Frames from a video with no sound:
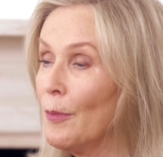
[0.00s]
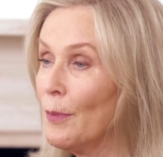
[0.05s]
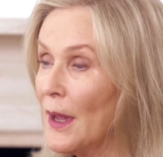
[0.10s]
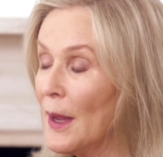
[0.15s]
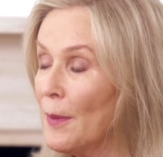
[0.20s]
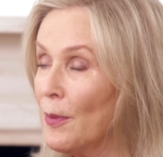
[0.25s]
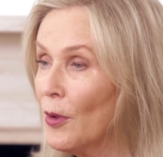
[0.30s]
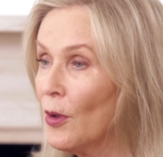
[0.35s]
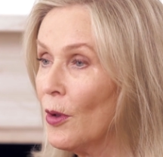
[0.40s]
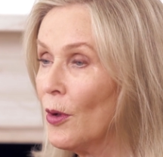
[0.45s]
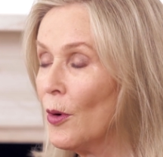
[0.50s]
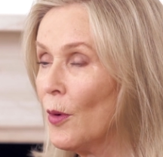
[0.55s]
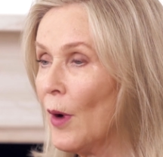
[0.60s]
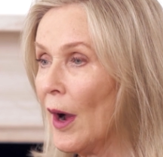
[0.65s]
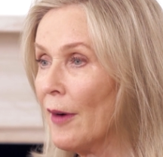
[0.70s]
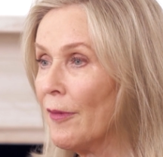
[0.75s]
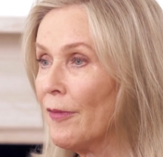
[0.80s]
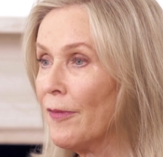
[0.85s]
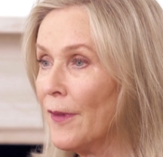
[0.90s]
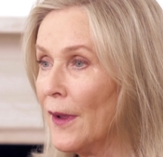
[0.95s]
People who
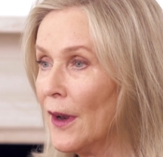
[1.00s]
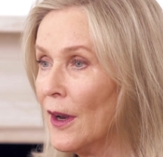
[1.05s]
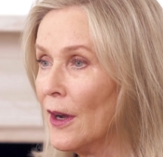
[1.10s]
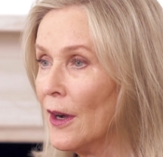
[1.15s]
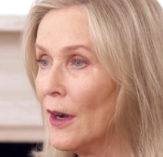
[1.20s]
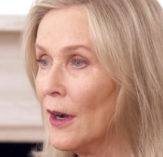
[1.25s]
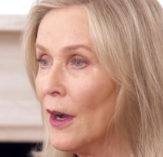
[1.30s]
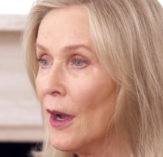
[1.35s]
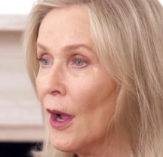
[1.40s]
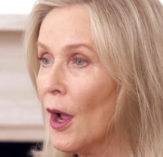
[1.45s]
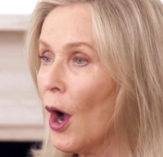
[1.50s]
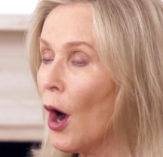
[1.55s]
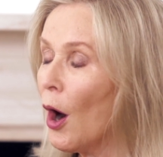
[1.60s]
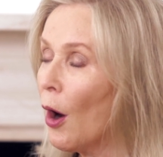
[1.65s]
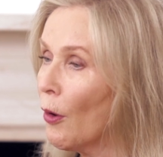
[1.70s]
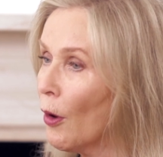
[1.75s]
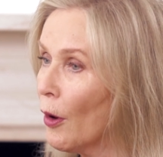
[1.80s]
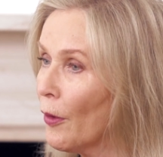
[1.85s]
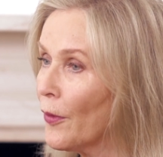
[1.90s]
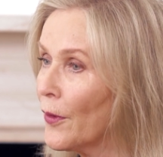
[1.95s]
have filler
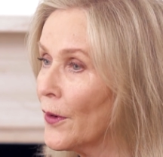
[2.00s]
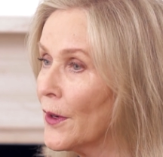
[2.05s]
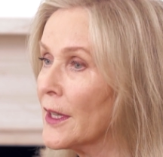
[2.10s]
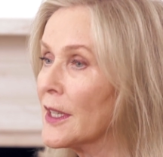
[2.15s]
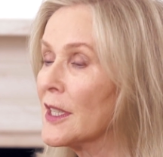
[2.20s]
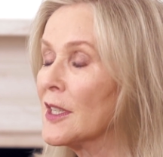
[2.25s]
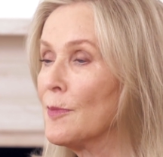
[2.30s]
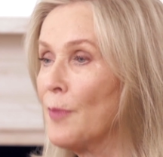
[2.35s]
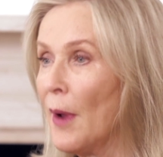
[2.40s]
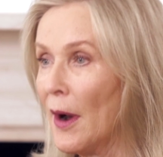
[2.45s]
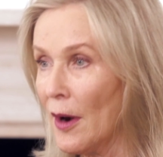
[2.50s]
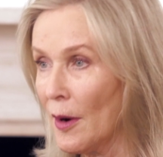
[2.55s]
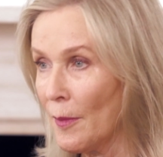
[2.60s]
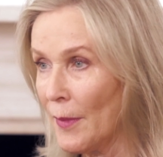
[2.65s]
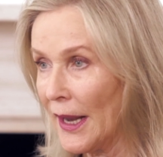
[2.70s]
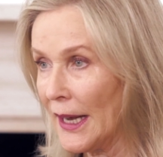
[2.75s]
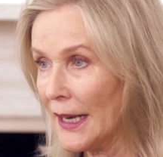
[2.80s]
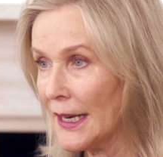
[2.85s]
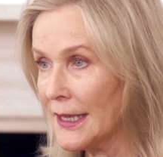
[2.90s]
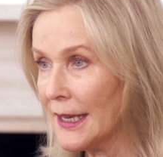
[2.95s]
are often
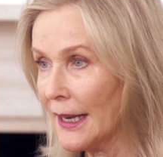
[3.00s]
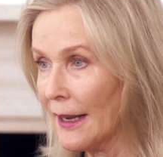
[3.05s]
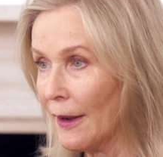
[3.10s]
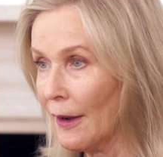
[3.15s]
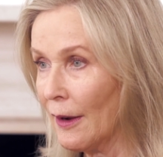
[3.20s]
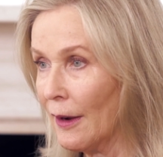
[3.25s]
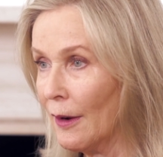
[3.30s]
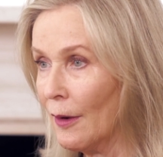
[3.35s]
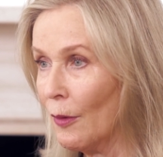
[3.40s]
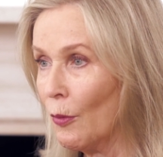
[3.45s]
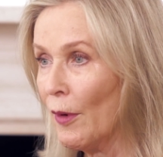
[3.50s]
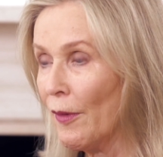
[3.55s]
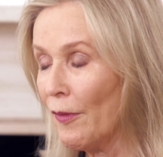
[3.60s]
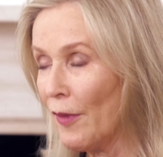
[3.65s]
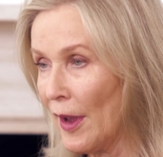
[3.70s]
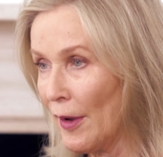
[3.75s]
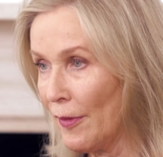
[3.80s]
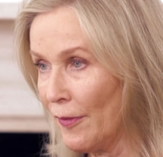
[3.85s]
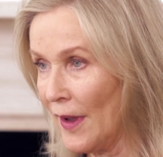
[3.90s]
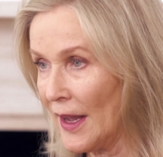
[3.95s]
experimenting with
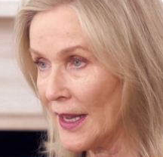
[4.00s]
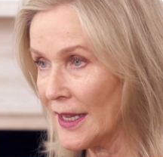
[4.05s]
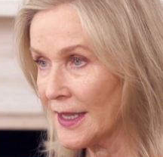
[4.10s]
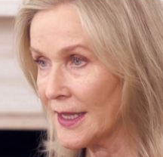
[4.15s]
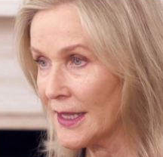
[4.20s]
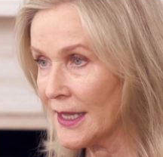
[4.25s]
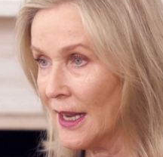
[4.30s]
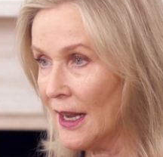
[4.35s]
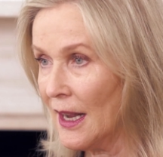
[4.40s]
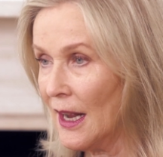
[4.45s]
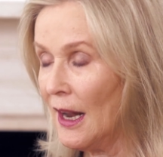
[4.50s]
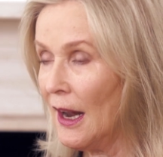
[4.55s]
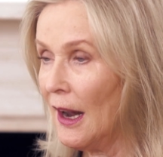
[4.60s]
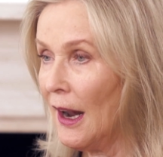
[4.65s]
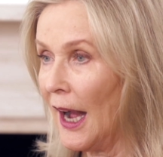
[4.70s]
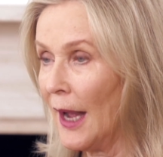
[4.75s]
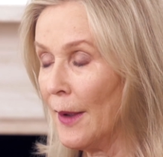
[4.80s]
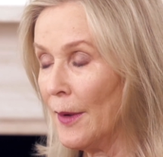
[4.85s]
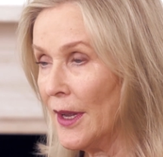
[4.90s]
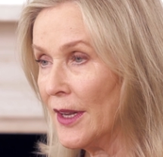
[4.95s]
their face.
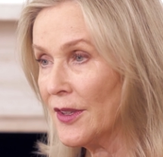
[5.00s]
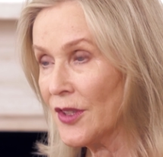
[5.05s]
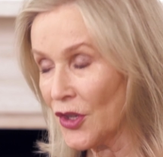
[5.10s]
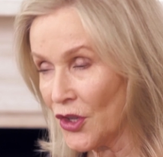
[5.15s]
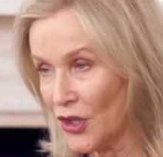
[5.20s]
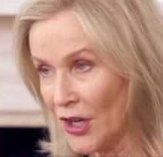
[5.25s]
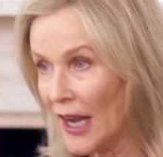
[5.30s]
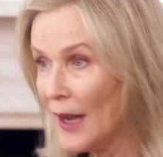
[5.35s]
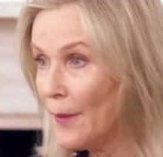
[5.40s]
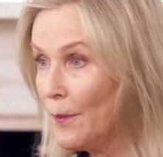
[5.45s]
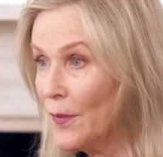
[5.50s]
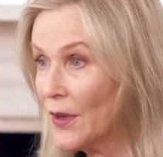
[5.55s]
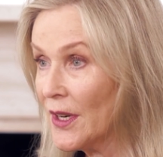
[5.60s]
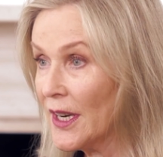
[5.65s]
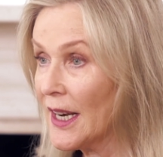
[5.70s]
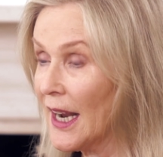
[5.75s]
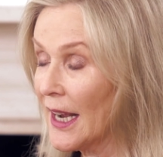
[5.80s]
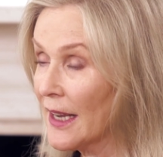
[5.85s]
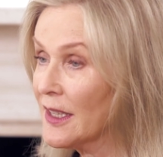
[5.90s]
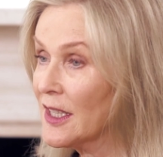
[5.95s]
And it's a shame that
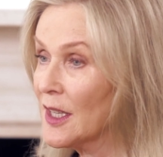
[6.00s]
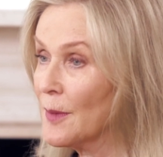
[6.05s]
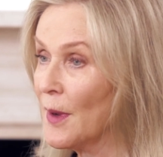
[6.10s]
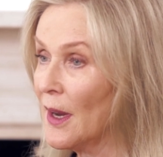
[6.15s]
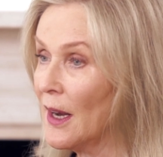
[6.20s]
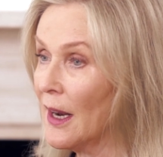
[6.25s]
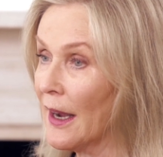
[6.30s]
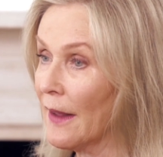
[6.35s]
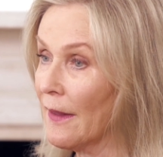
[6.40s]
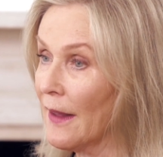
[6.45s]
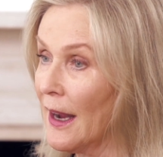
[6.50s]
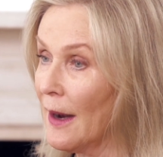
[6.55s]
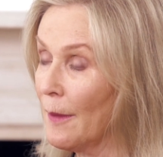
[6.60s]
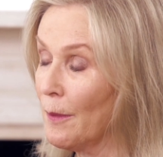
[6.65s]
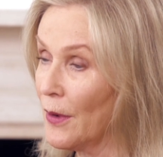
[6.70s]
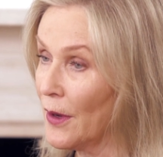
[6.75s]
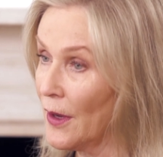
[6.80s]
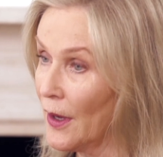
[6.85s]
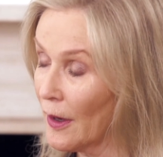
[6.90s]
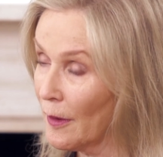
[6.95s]
it has to be like
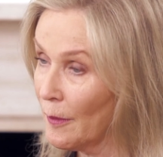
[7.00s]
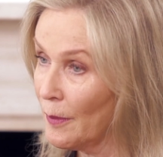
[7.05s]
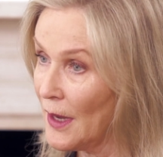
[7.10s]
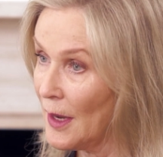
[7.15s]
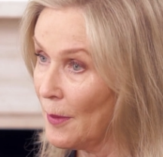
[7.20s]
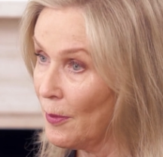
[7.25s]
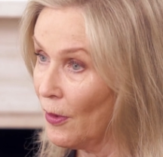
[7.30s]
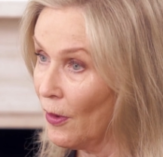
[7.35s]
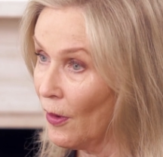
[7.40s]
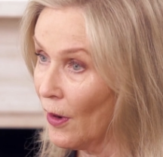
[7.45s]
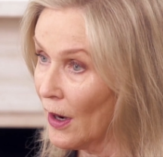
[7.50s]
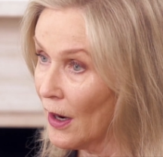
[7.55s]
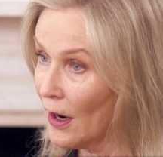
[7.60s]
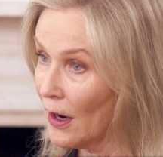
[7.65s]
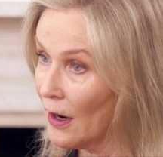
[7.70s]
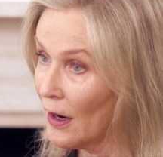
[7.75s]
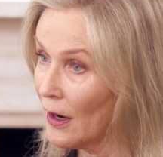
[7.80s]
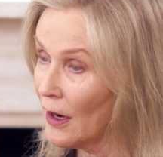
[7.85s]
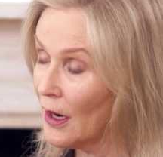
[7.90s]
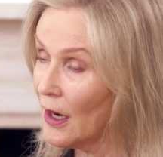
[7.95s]
that, but young people
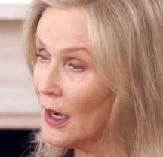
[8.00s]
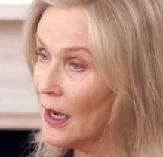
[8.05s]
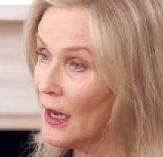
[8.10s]
are